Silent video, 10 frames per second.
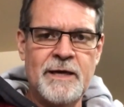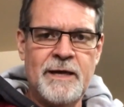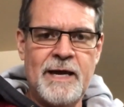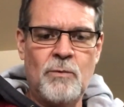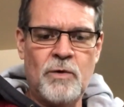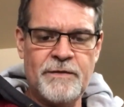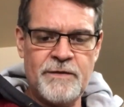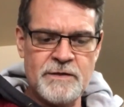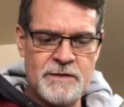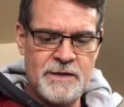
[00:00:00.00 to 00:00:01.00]
And what
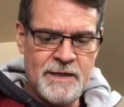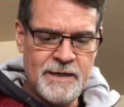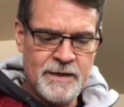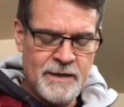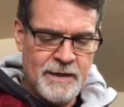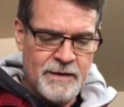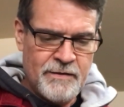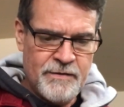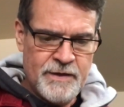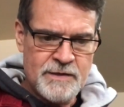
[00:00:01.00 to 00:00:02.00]
this did,
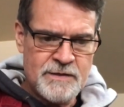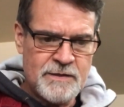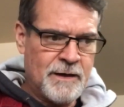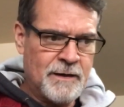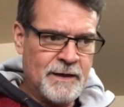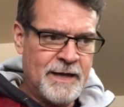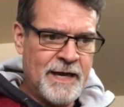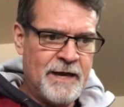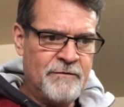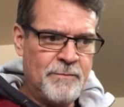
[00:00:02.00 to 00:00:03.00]
this
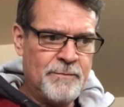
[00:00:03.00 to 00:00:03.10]
gave